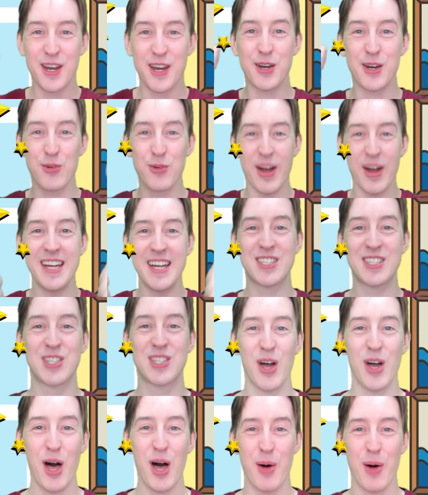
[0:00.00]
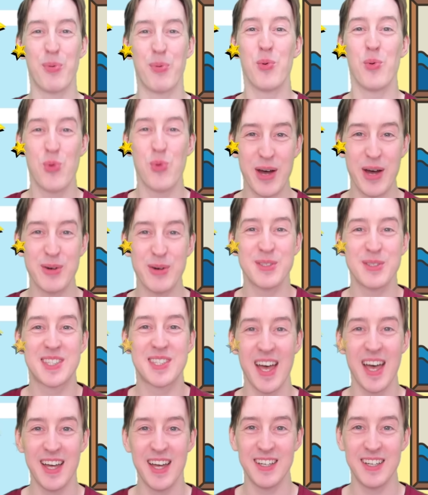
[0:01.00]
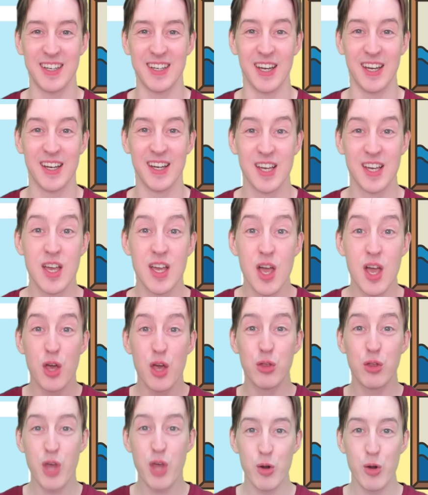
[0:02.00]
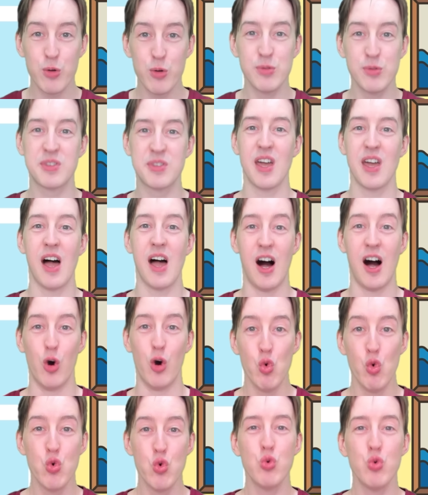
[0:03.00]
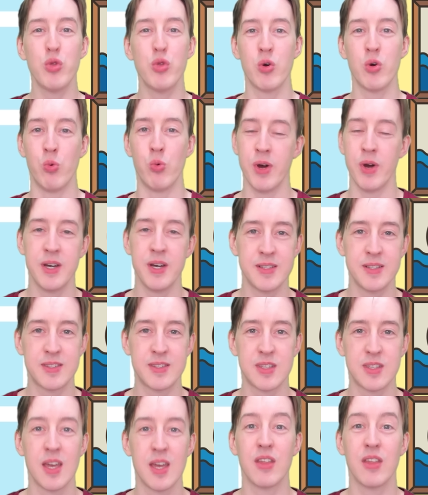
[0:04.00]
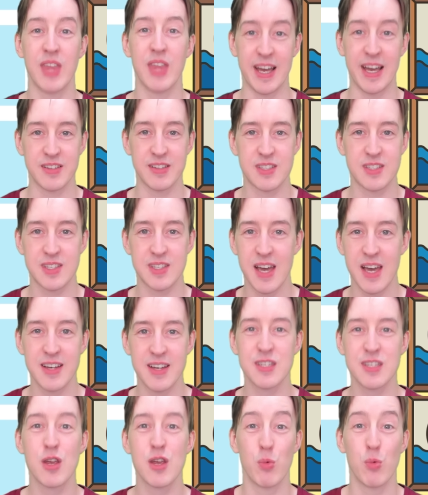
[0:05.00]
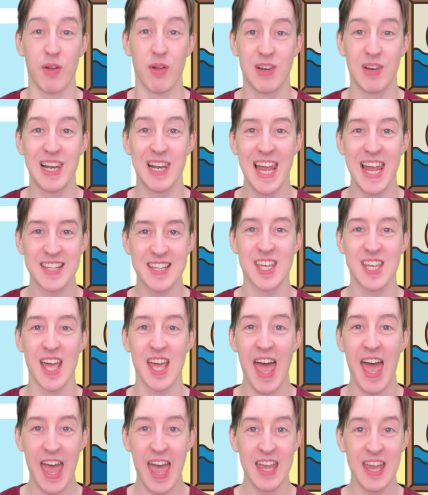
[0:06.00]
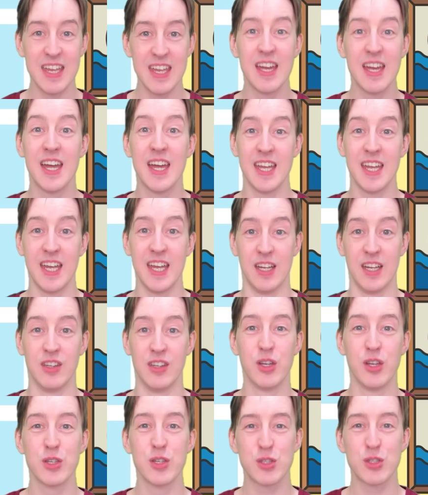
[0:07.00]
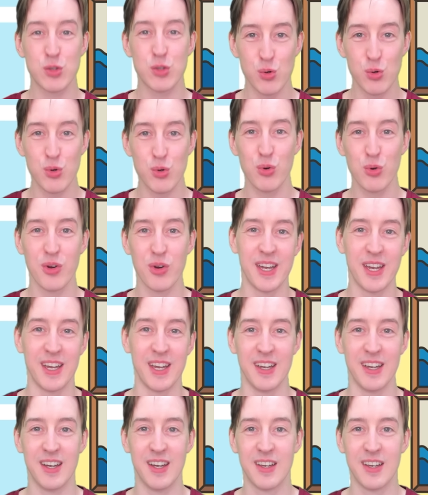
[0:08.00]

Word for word: Great job! Well done! Those are all the words that start with letter A in the story.